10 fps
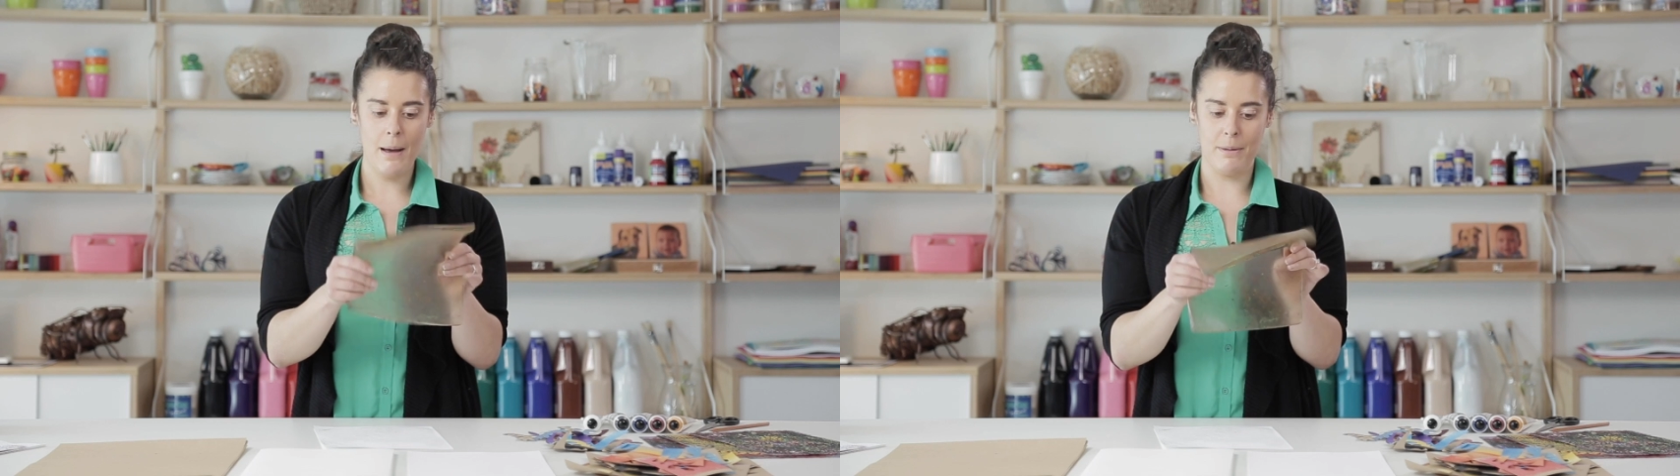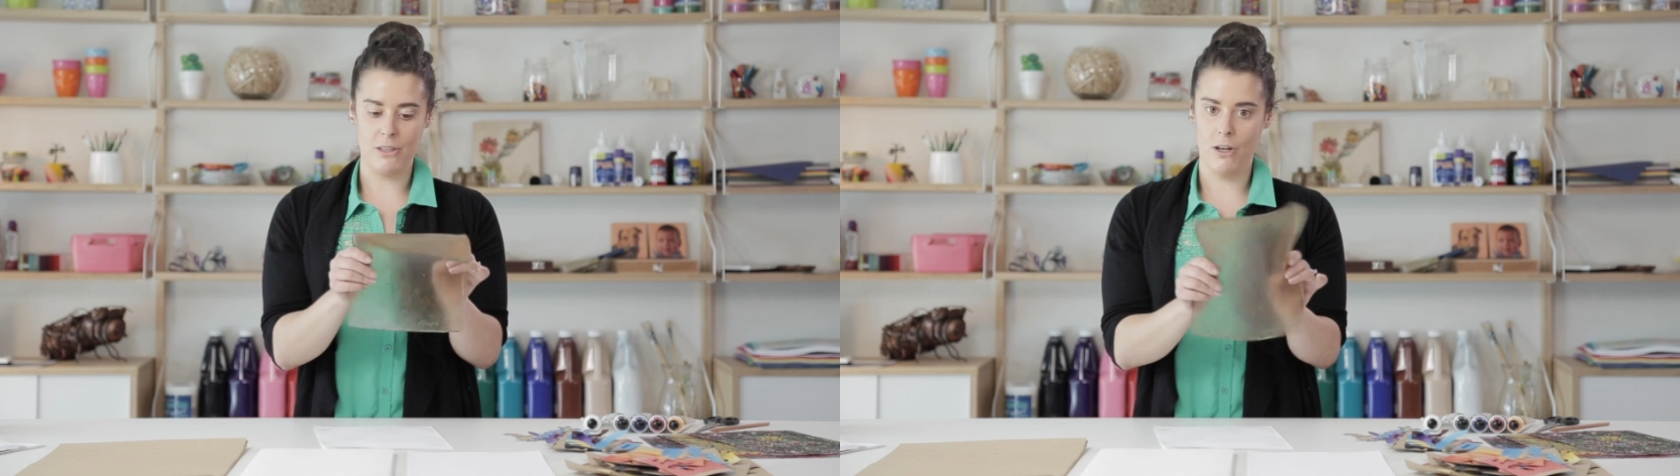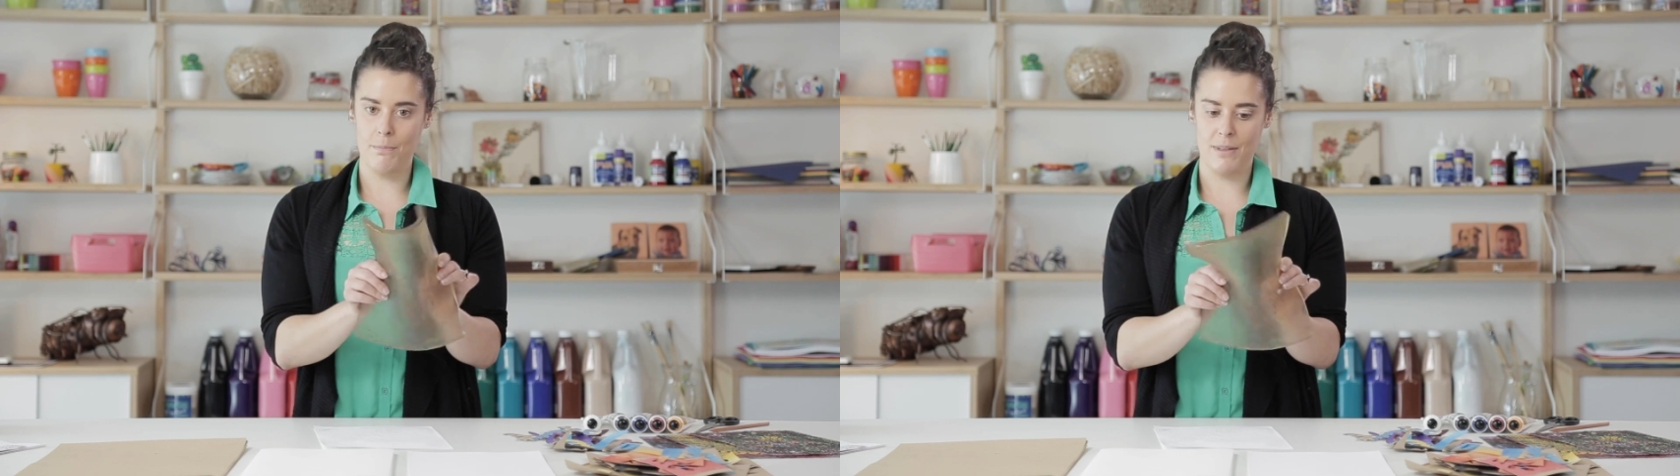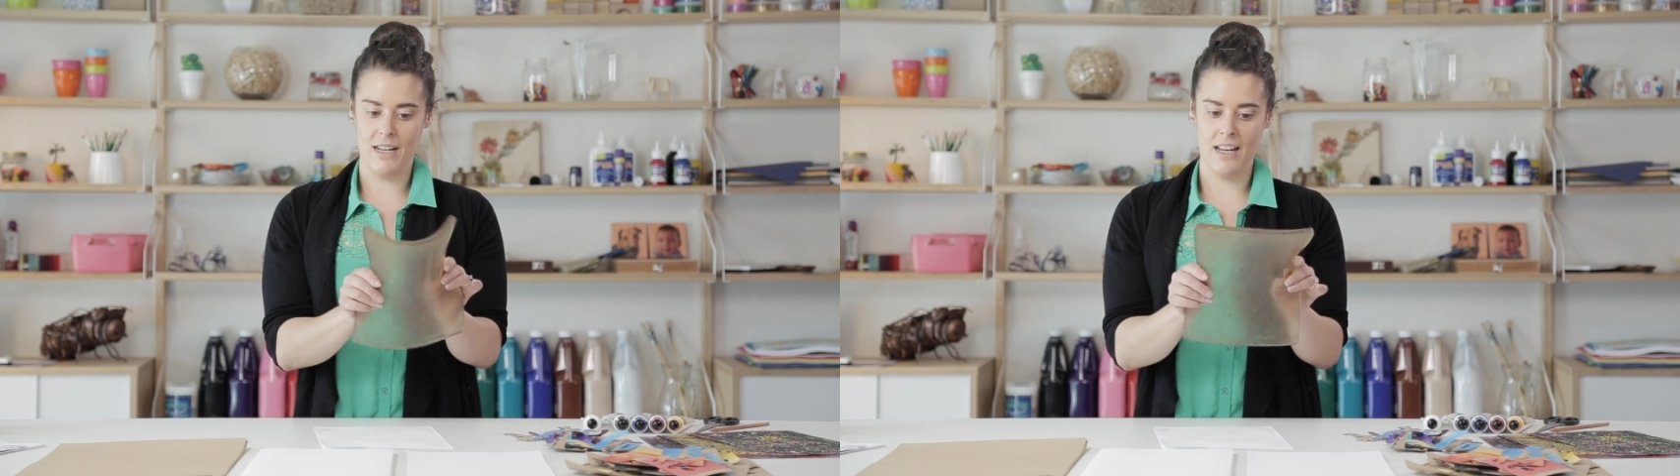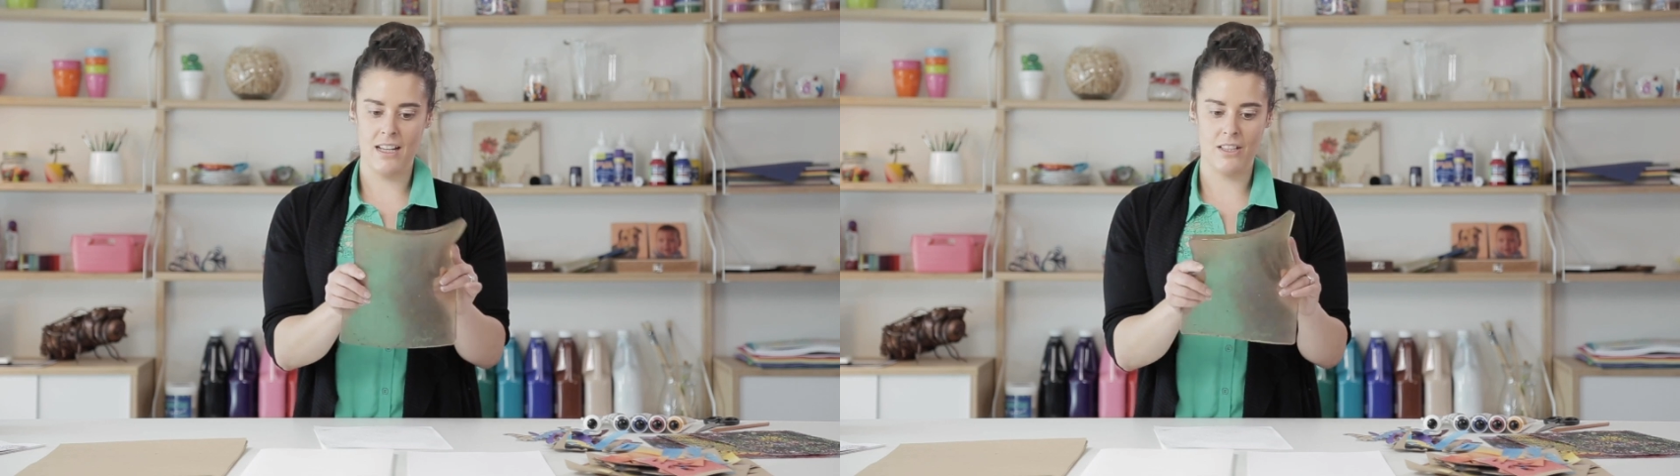but don't
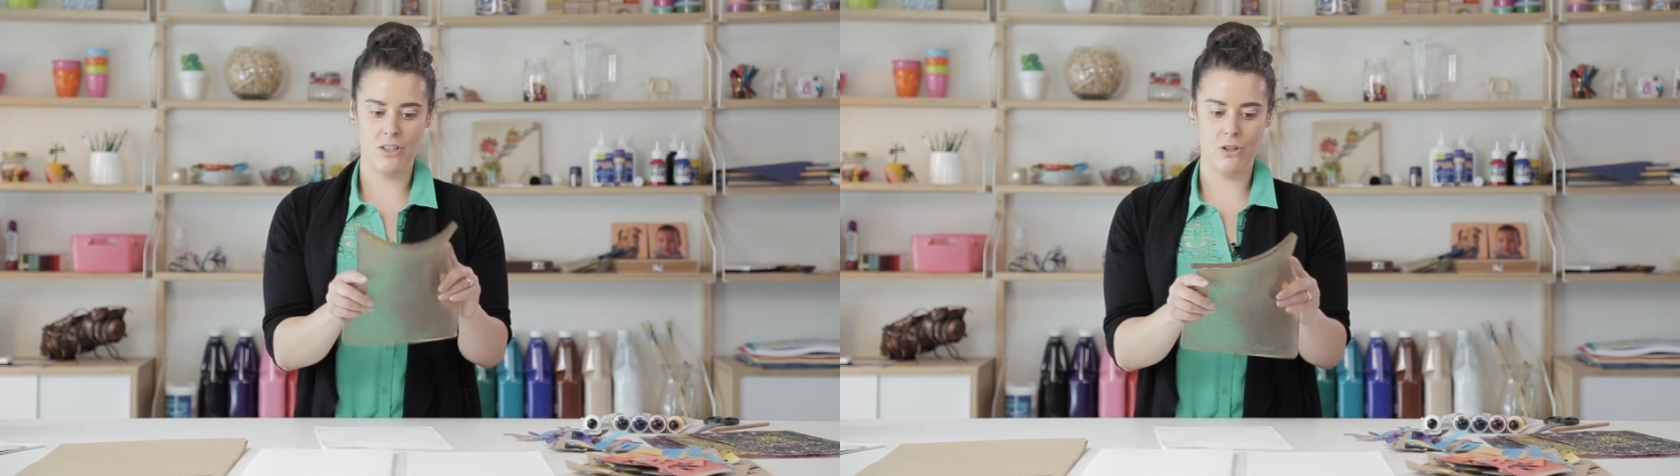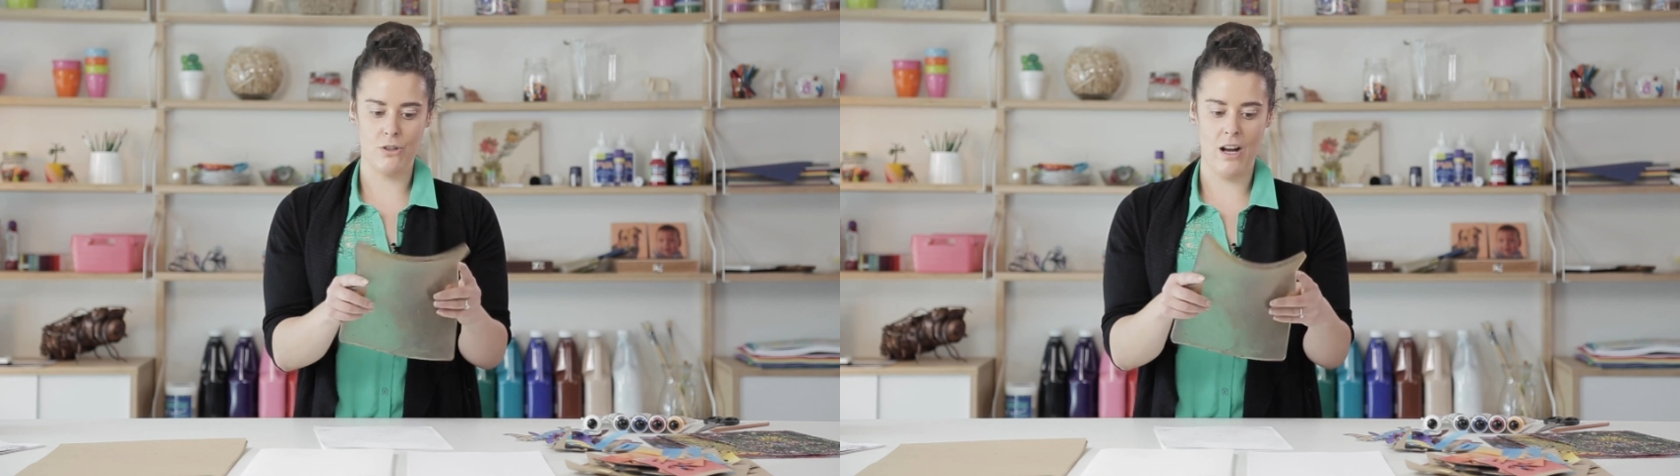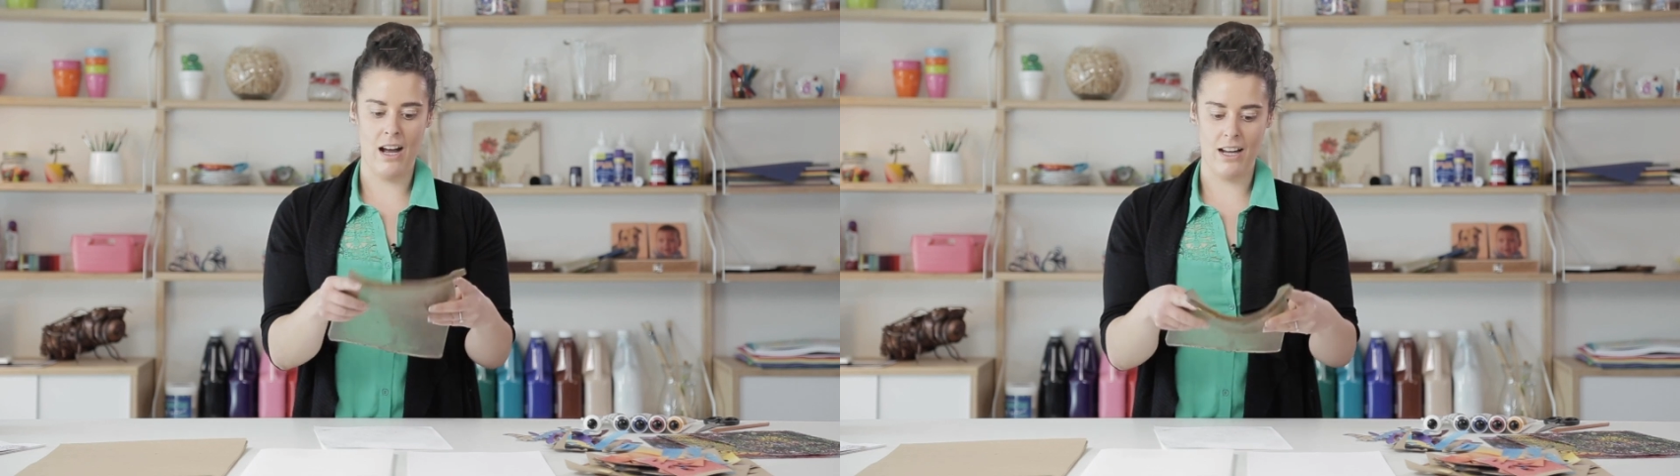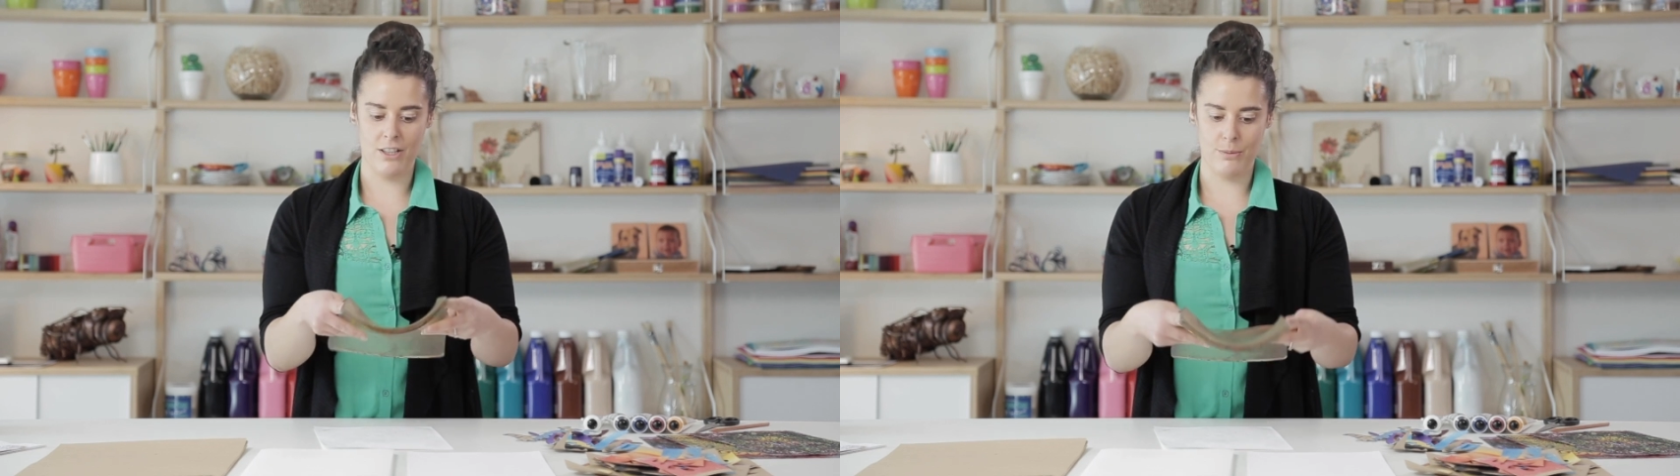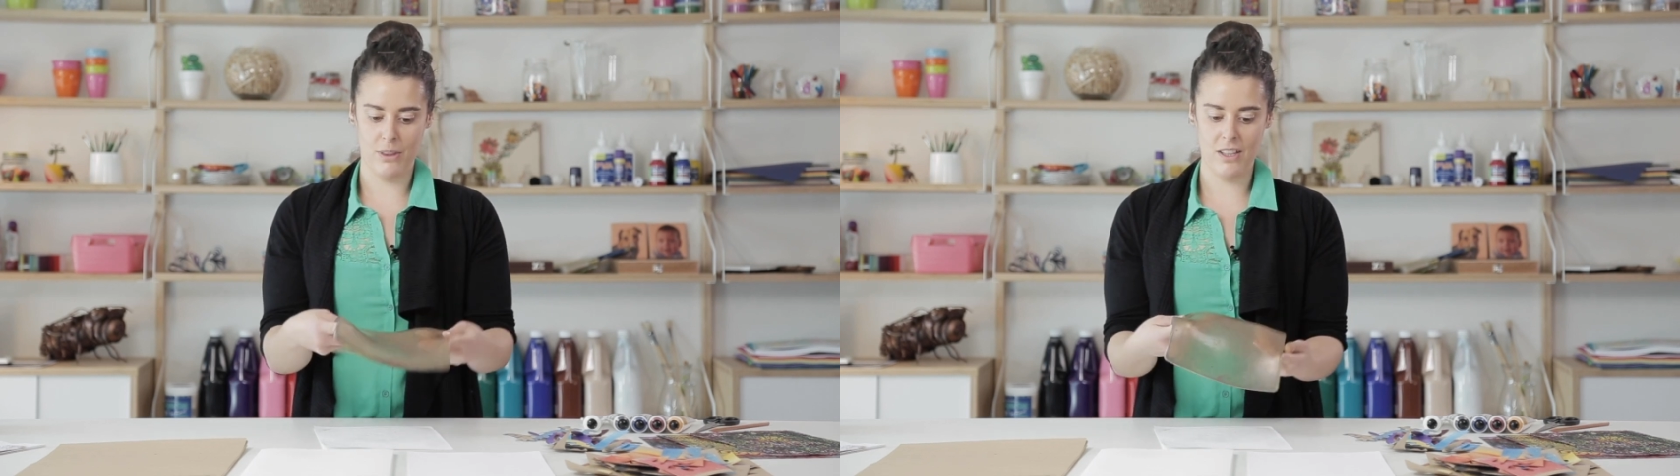be too harsh with